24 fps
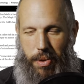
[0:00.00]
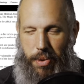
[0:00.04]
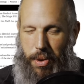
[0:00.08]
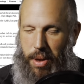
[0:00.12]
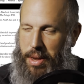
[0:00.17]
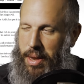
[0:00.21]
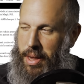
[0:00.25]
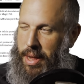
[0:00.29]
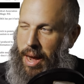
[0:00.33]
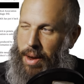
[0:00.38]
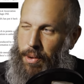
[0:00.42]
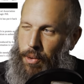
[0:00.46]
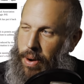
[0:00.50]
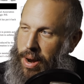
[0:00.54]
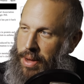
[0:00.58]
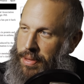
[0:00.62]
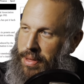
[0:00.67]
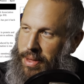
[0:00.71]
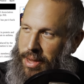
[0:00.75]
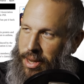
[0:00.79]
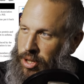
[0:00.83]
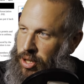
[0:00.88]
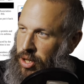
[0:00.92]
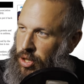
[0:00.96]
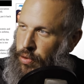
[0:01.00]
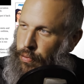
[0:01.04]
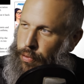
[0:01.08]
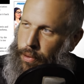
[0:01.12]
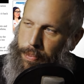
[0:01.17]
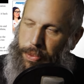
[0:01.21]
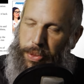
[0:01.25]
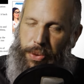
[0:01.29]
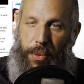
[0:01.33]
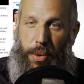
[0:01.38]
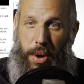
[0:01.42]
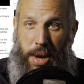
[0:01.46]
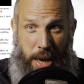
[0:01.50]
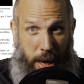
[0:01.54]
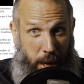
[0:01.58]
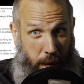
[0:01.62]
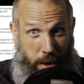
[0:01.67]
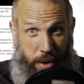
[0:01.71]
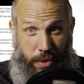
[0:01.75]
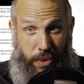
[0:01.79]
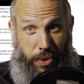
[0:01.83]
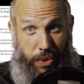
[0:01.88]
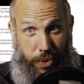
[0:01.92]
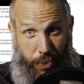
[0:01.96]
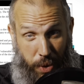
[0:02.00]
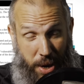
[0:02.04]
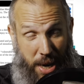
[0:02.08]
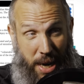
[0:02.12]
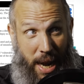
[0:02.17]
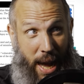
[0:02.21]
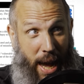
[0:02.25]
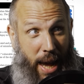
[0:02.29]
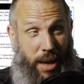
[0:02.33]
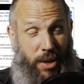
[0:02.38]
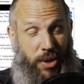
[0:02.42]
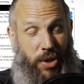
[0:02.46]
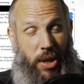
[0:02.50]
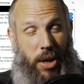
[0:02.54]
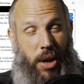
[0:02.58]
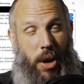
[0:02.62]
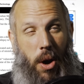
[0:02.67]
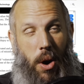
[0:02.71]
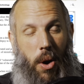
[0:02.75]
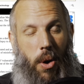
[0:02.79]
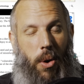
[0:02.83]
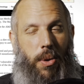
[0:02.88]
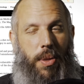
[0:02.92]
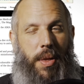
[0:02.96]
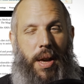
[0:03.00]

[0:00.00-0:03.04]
and I read this is from three three days ago.